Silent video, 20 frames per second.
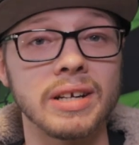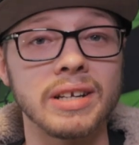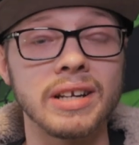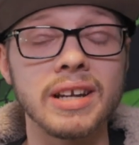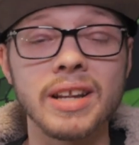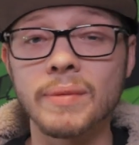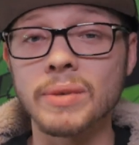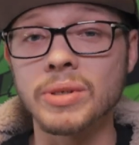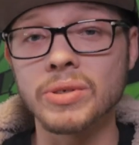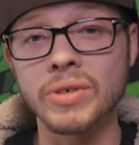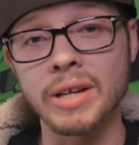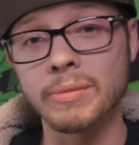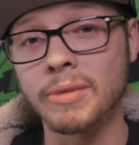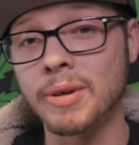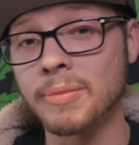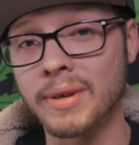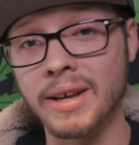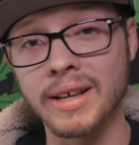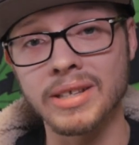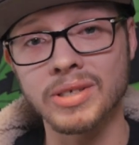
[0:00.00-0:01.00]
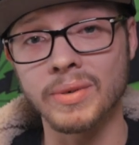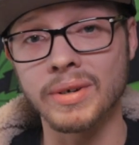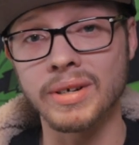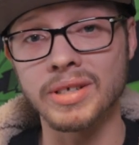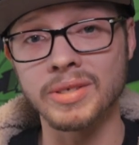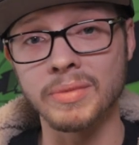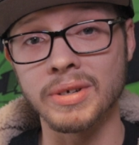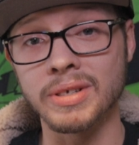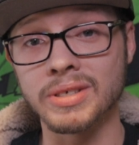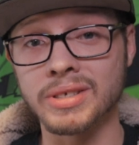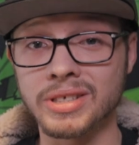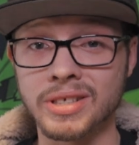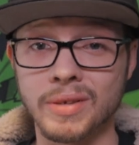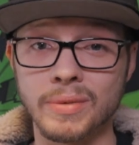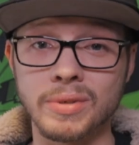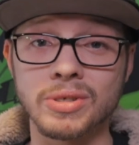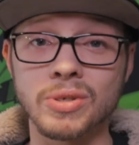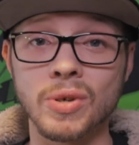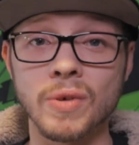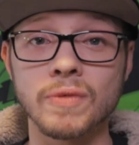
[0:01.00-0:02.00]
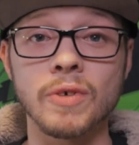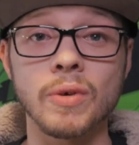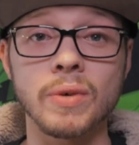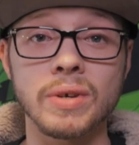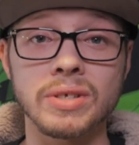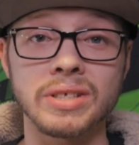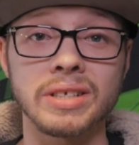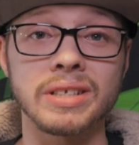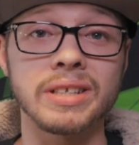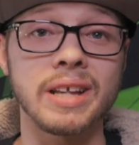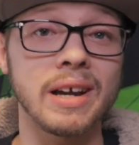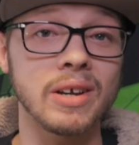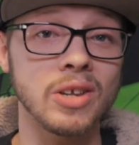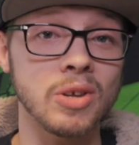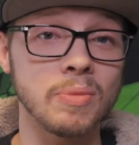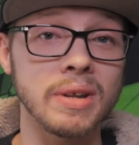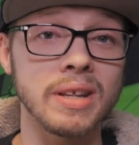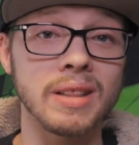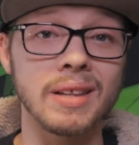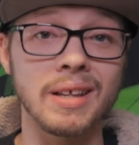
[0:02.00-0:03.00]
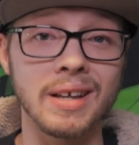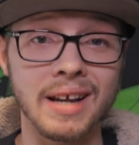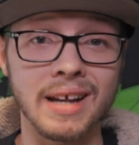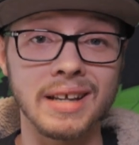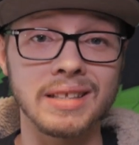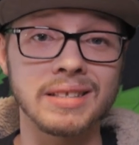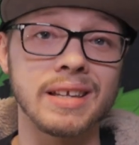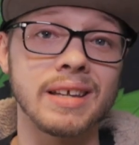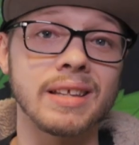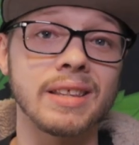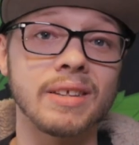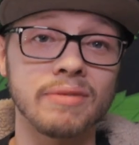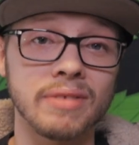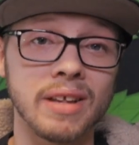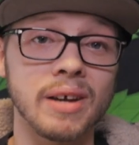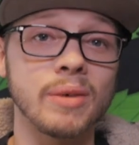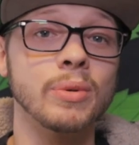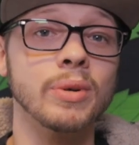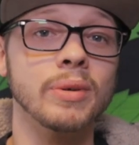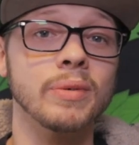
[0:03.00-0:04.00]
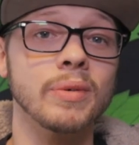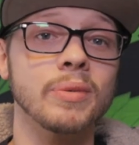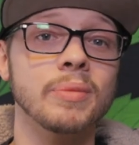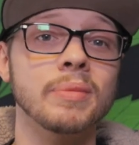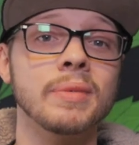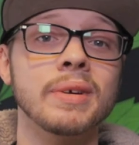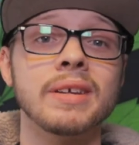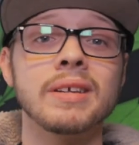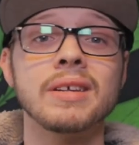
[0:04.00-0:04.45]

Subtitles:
I didn't even train my plants quite as much because I was so focused on documenting the content in the flowering room.